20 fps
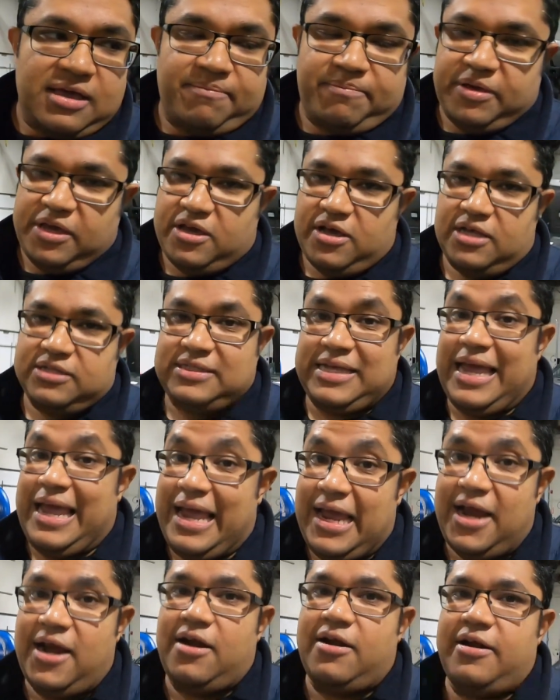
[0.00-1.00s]
because the
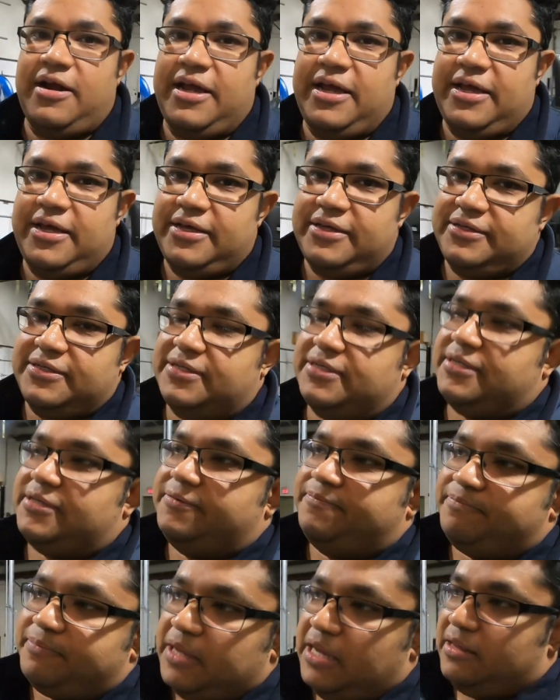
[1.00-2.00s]

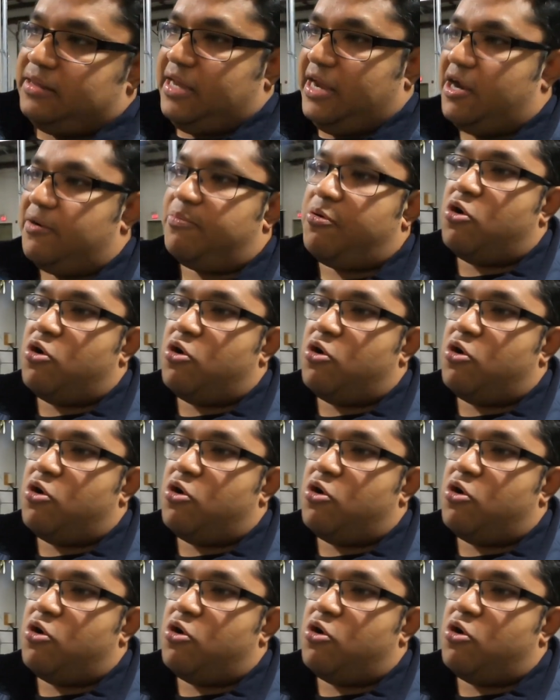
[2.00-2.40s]
air